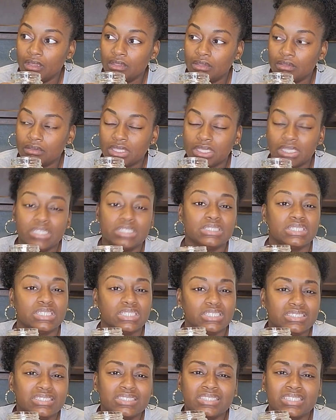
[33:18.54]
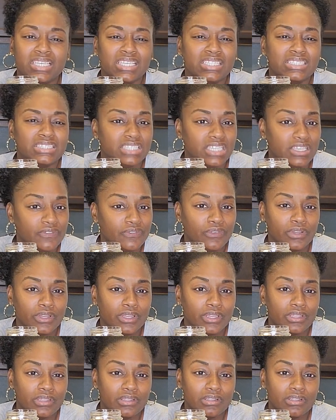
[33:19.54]
the consistency is different.
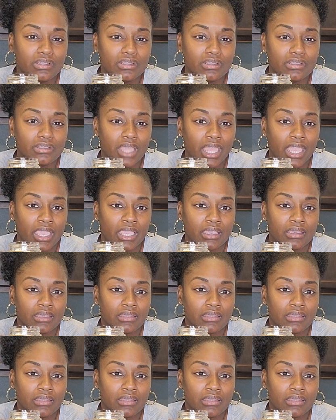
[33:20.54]
Like,